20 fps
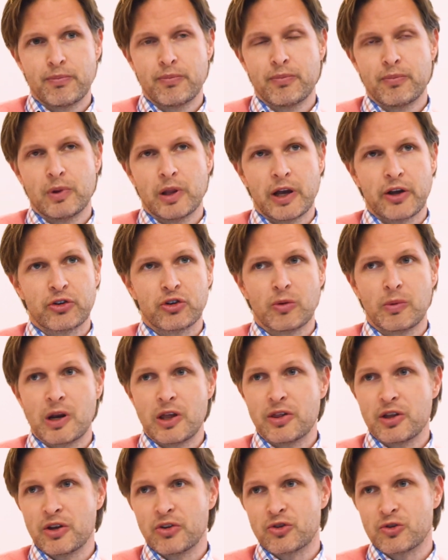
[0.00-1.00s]
like so many
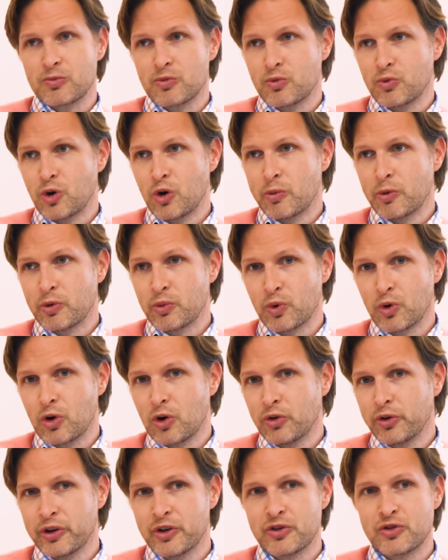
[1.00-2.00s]
things from the Roman
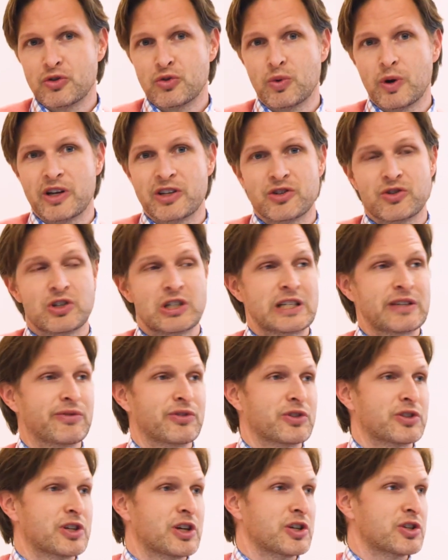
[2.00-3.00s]
world, into Western
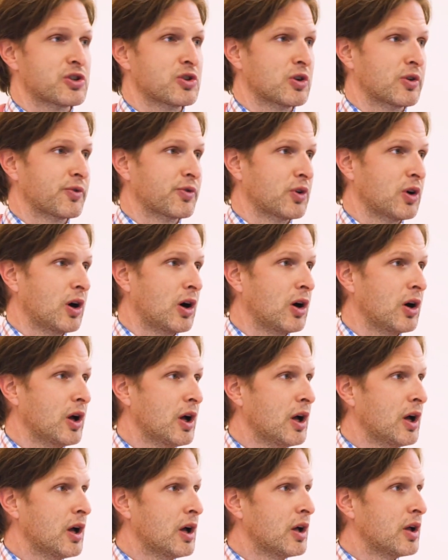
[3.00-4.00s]
civilization overall.
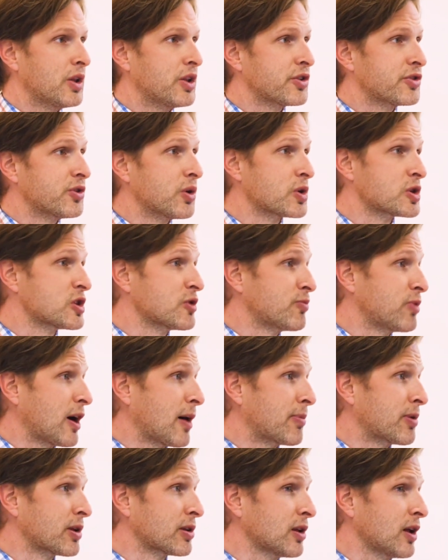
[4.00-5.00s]
This notion of
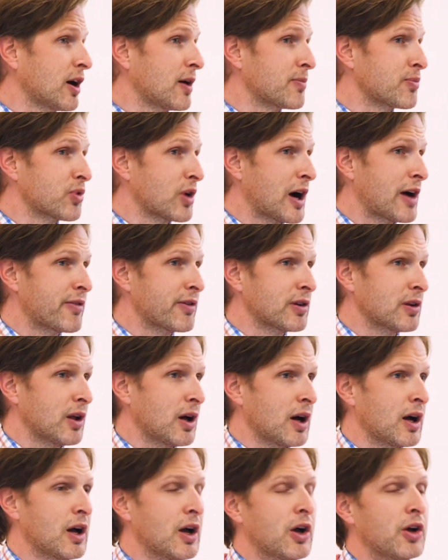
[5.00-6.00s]
public law and private
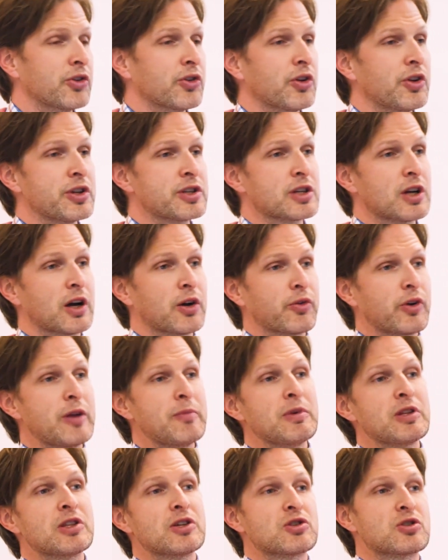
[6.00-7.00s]
law. So this
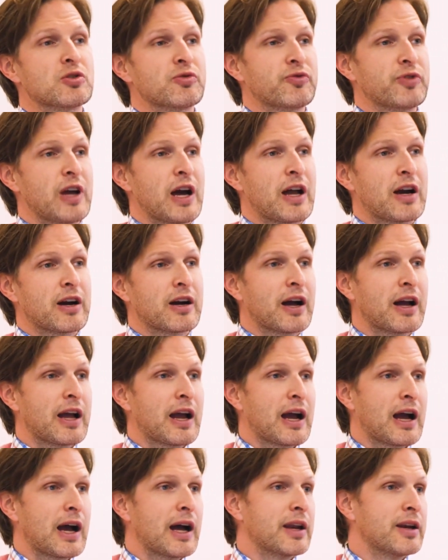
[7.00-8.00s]
agreement that Sufyan and I
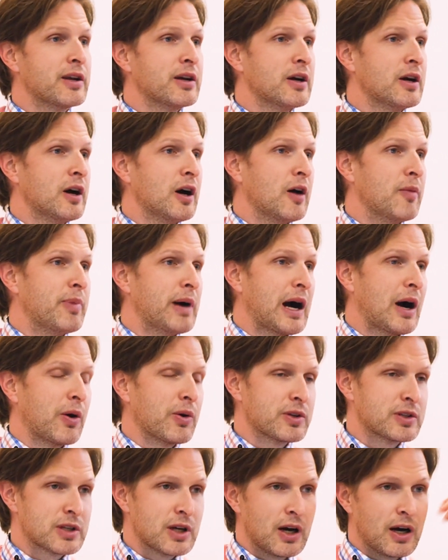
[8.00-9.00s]
had
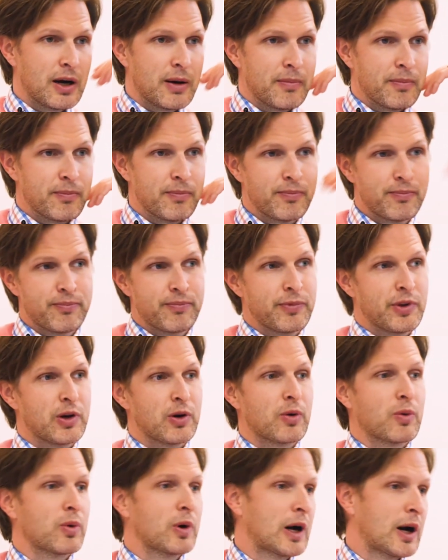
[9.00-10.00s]
about,
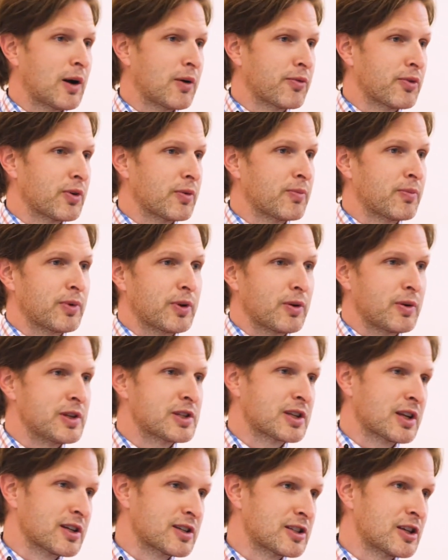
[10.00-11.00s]
however, he's
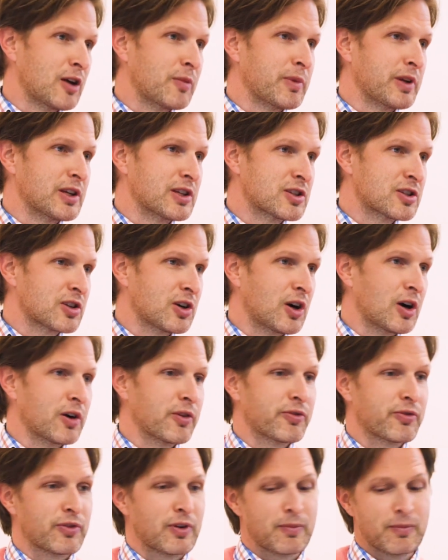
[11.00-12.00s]
going to sell me his
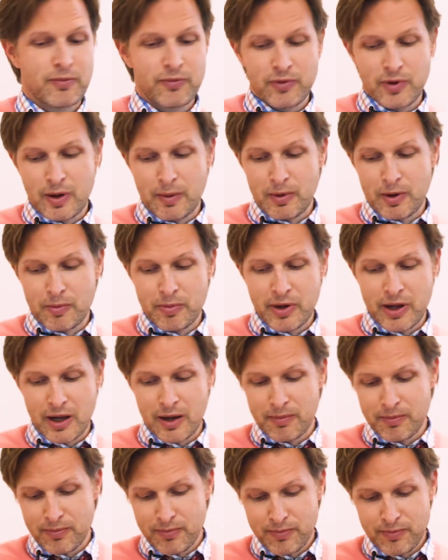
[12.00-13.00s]
scarf, and I'm going to pay
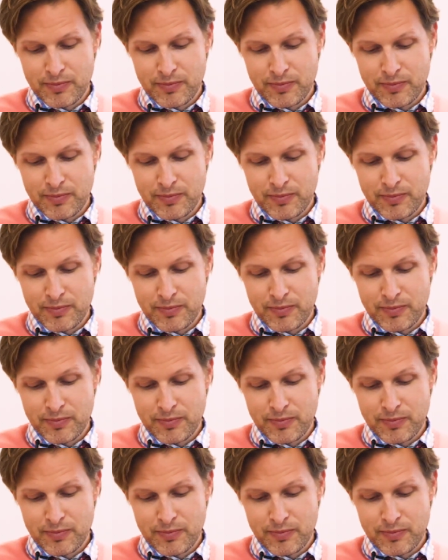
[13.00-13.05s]
him